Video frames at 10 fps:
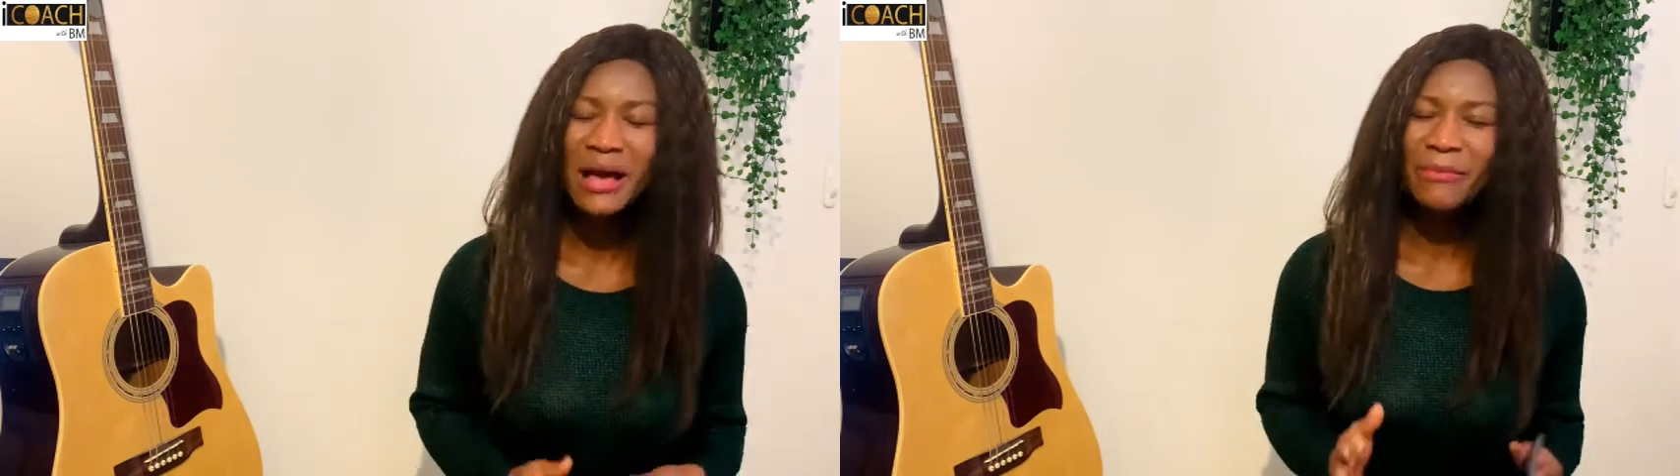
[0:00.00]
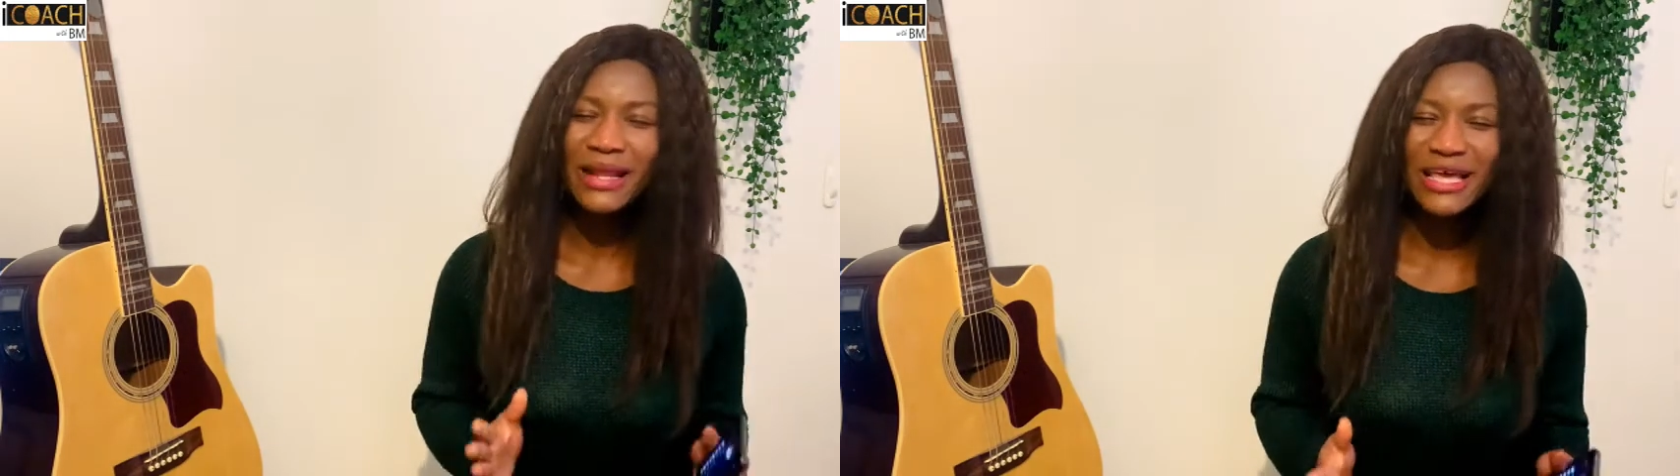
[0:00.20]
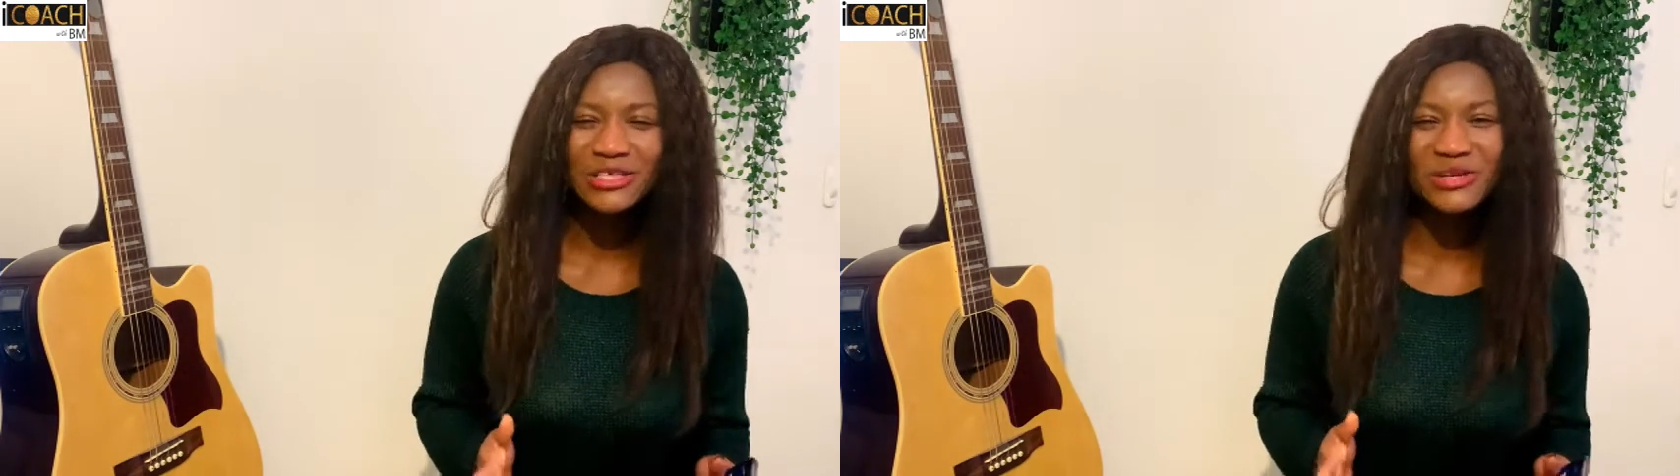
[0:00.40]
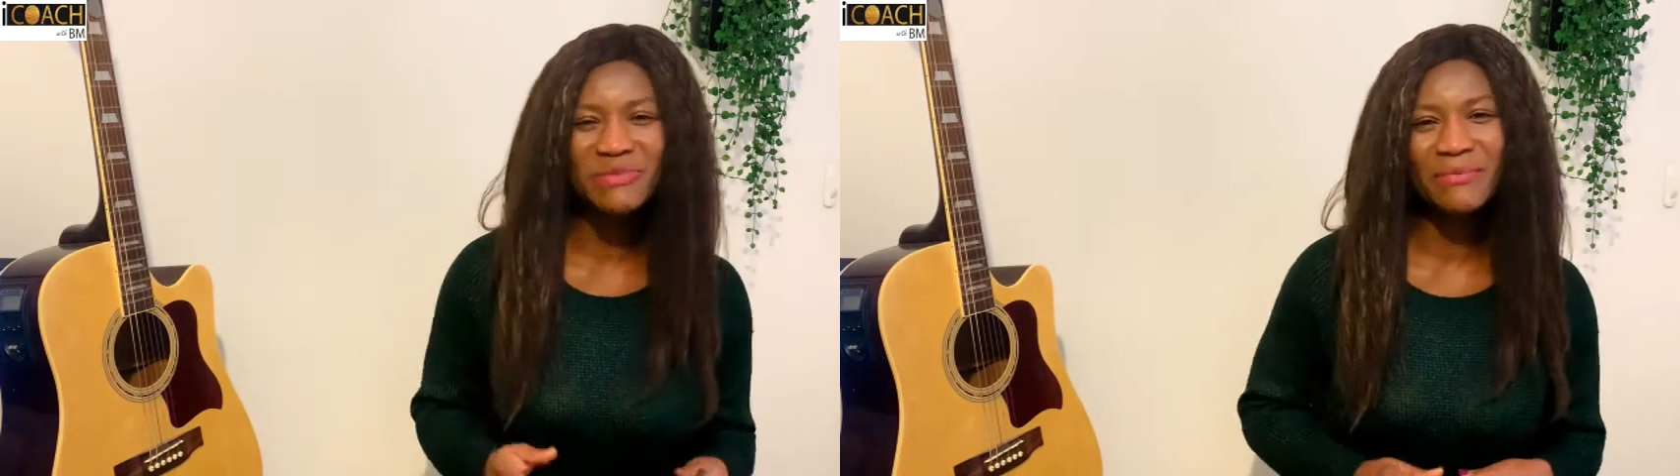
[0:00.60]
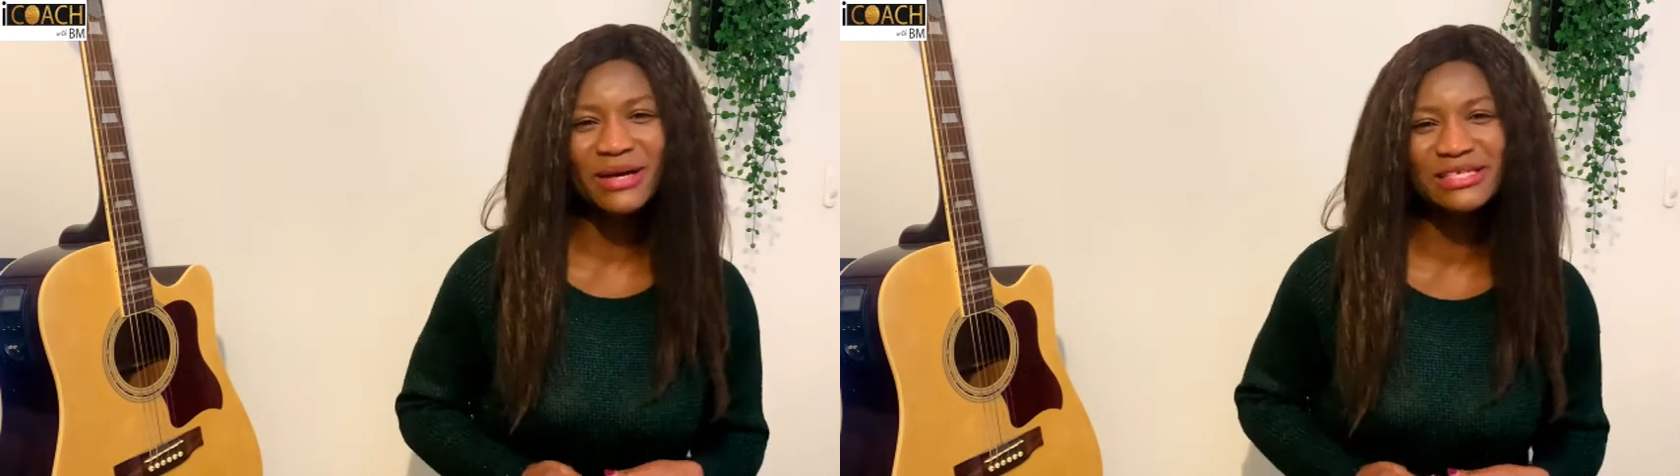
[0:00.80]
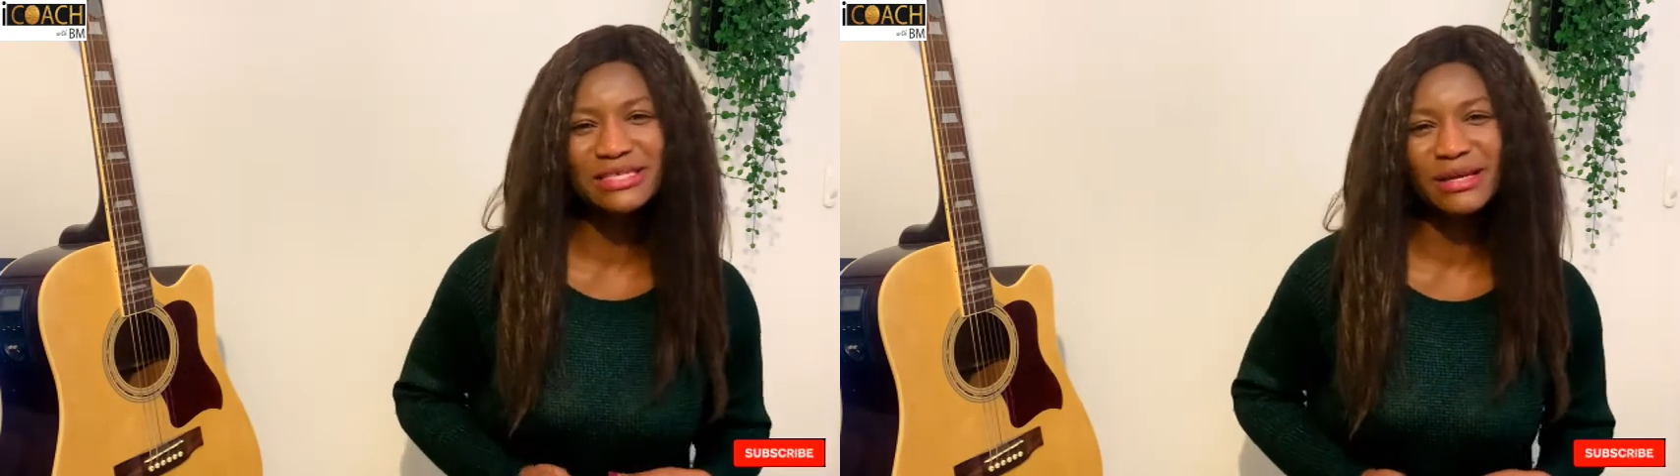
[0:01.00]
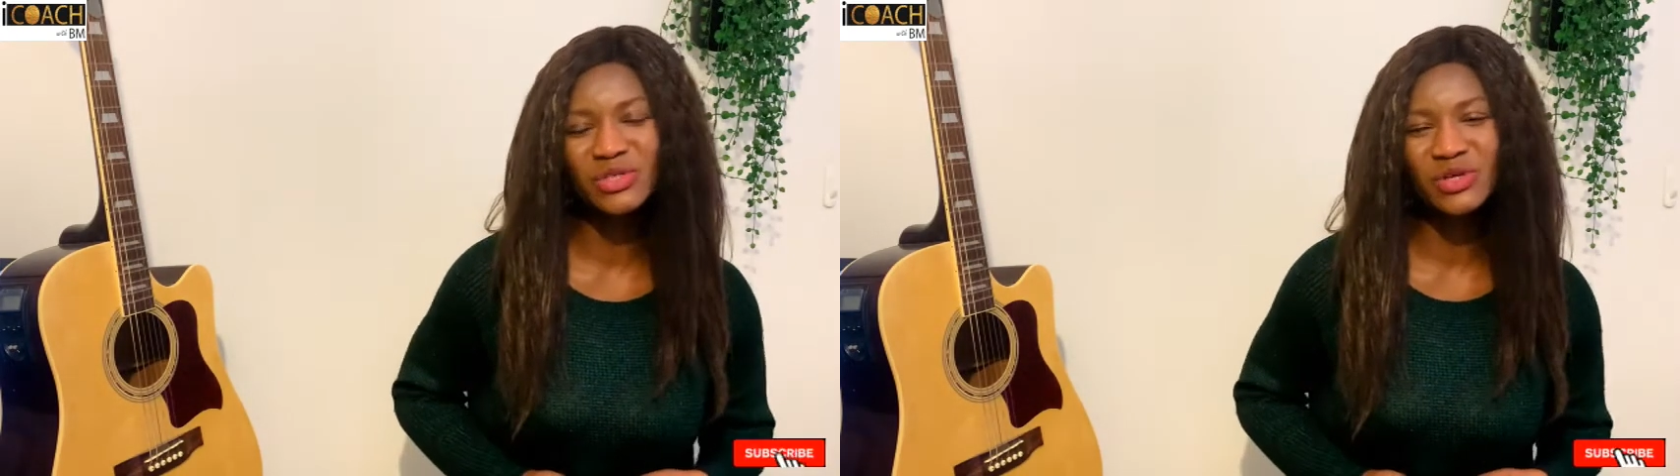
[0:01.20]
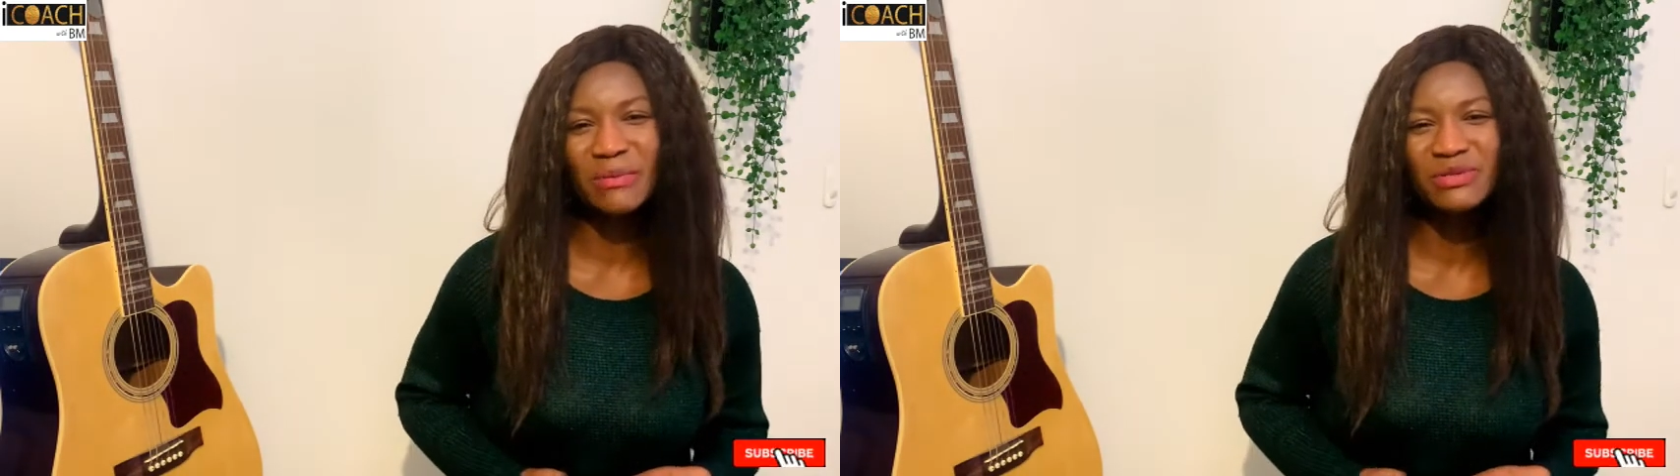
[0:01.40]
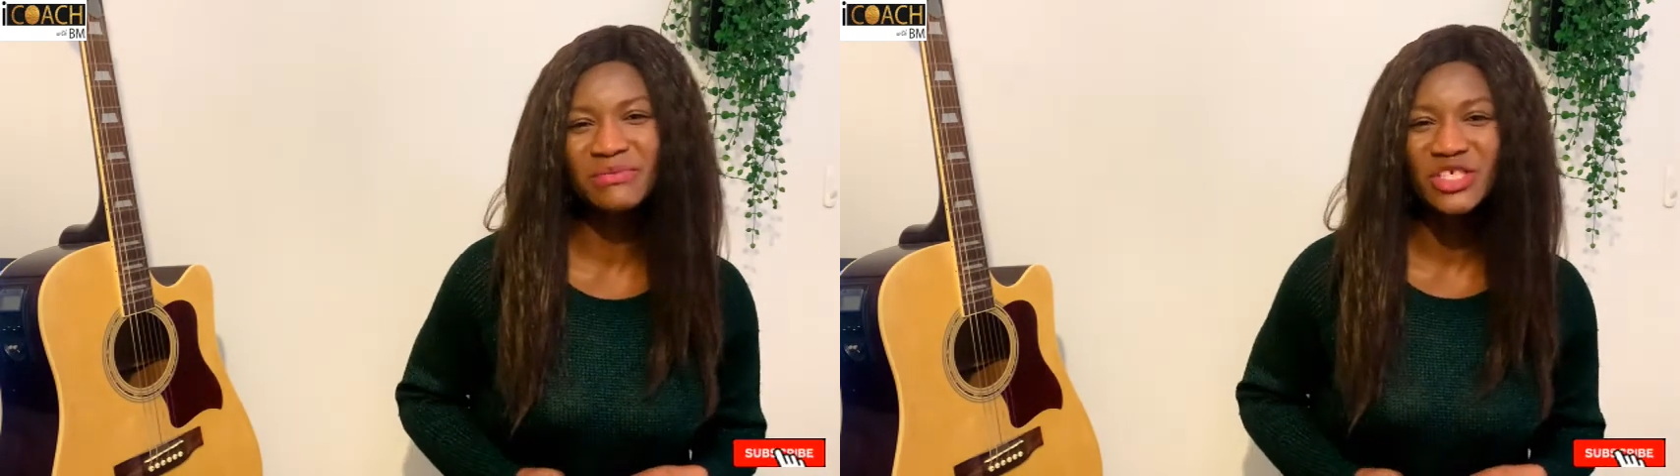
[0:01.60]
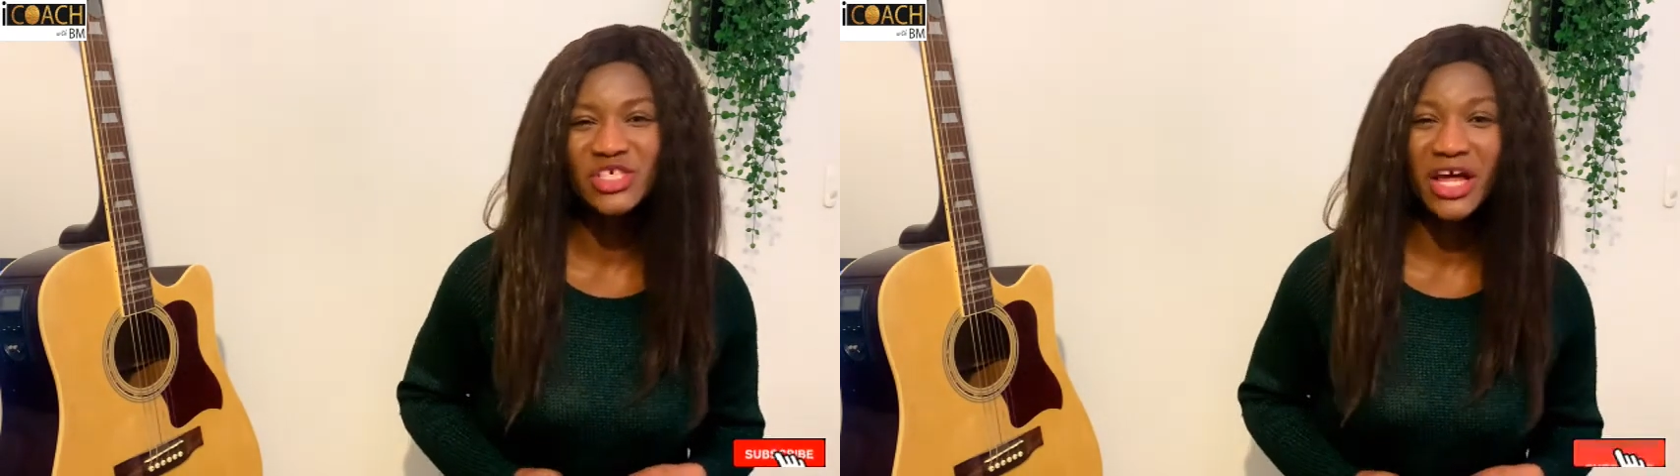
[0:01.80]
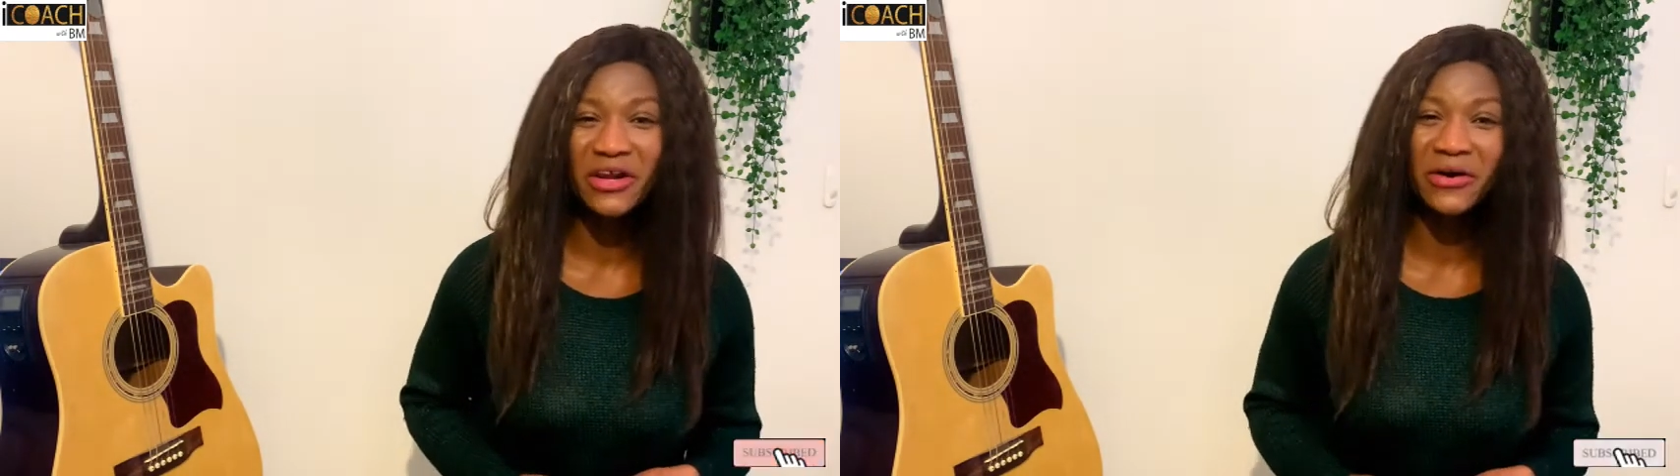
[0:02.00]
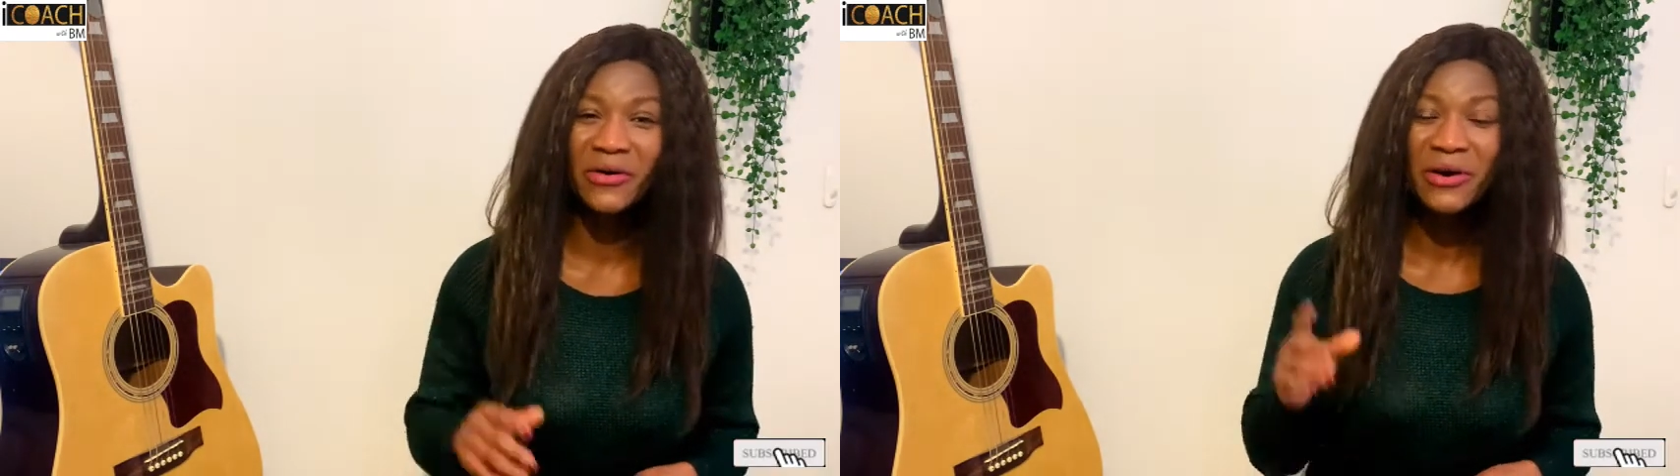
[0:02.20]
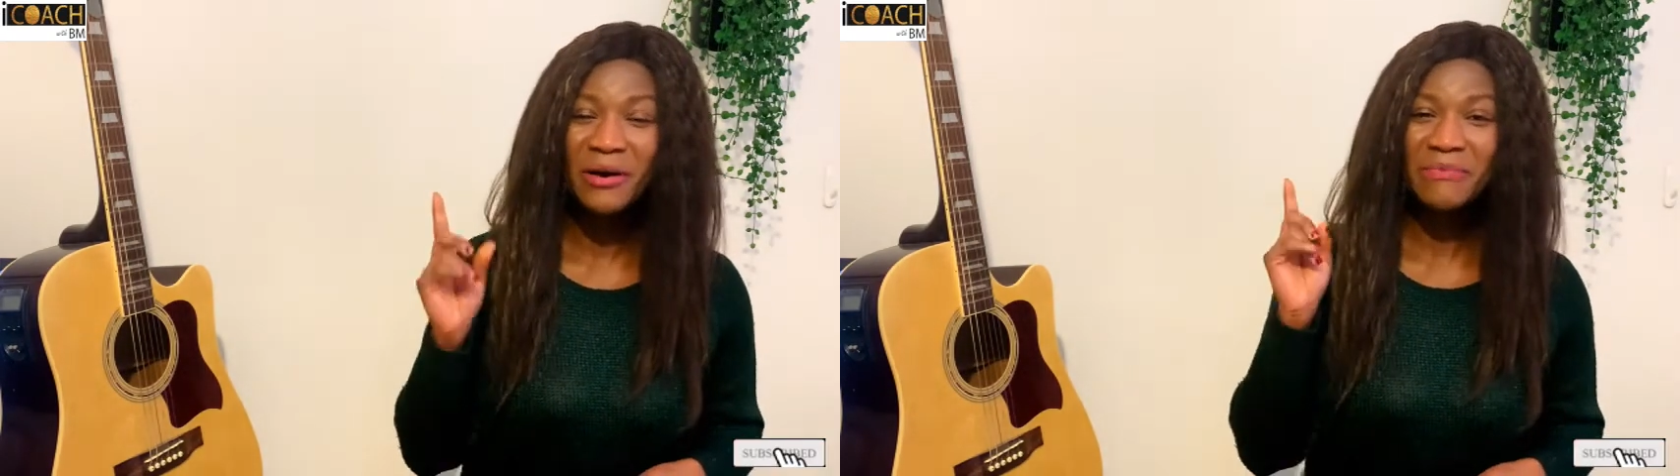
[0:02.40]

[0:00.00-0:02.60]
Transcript: Please remember to subscribe to my channel,